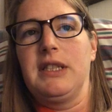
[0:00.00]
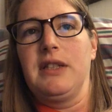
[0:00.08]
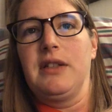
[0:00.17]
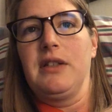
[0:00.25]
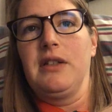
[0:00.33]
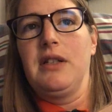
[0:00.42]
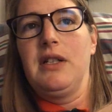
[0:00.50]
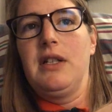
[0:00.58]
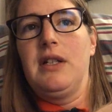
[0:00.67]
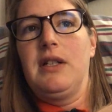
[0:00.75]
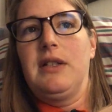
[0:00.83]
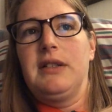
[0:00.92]
still
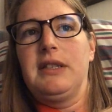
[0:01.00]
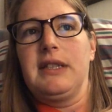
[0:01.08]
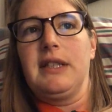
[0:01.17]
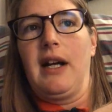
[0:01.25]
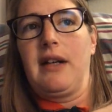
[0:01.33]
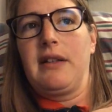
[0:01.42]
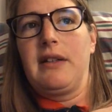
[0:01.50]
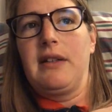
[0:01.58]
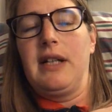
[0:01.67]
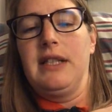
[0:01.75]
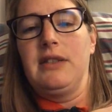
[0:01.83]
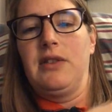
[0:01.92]
stuck.
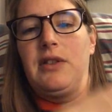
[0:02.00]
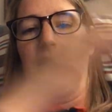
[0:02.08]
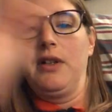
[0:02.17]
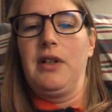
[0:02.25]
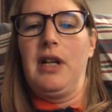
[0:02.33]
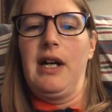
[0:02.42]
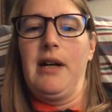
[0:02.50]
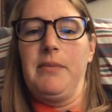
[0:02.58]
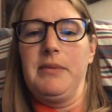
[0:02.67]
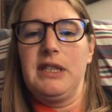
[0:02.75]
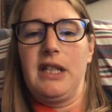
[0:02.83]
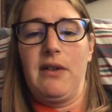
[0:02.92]
And so there
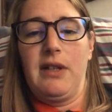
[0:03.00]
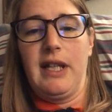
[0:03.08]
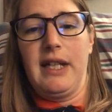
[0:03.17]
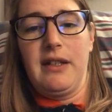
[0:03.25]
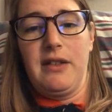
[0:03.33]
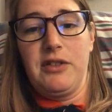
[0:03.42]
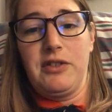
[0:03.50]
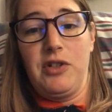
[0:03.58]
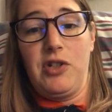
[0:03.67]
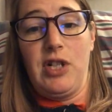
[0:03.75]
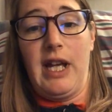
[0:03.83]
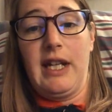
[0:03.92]
sounded like that the
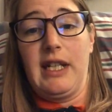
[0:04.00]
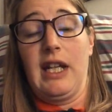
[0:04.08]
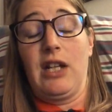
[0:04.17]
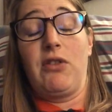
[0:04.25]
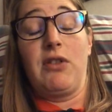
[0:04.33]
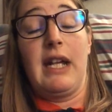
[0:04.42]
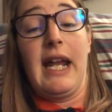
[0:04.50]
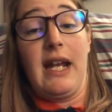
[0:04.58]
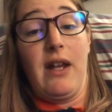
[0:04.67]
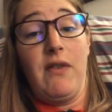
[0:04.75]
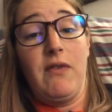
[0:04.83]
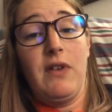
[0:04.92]
surgeon had to get
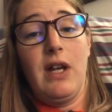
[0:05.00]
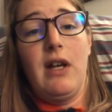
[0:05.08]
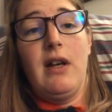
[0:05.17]
creative,